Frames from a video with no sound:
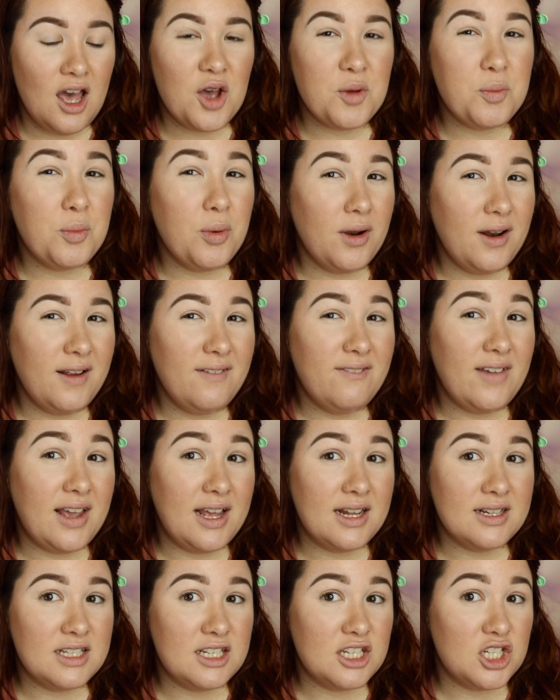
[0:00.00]
a pretty
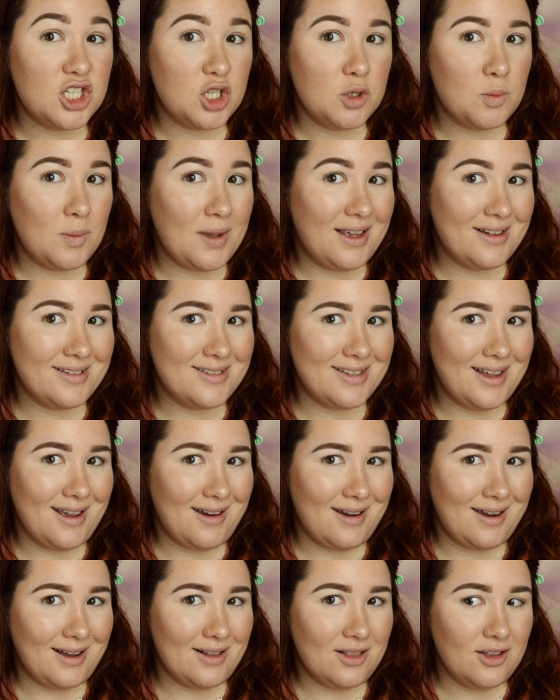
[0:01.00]
fancy schmancy
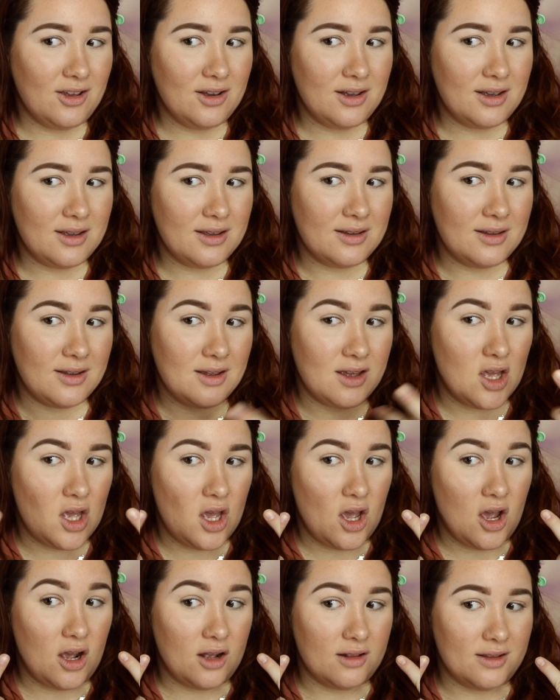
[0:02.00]
eye look
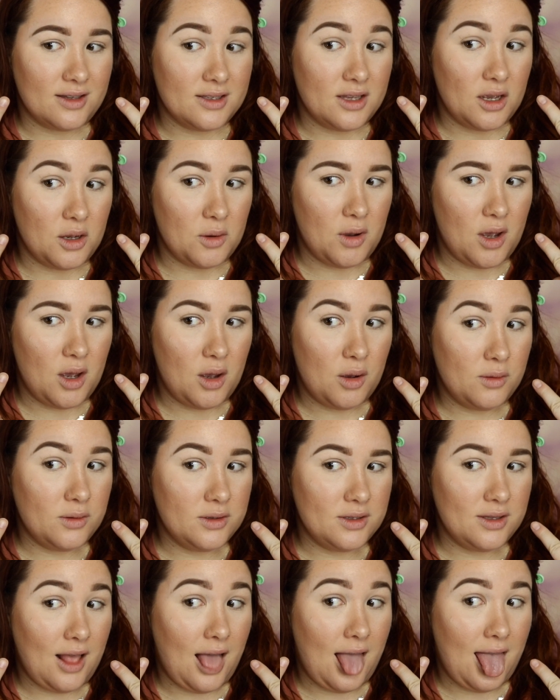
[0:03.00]
on these ojos,